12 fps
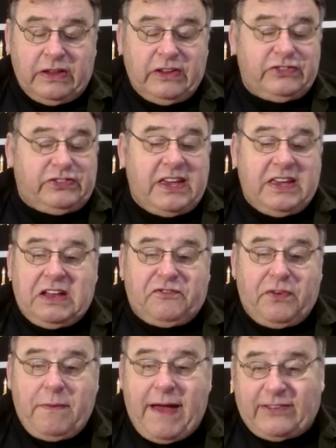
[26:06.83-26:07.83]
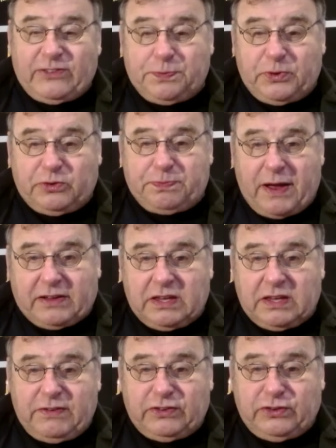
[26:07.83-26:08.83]
Seeing it from man's perspective
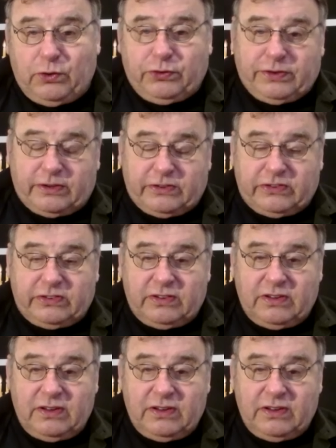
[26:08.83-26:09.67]
is useless.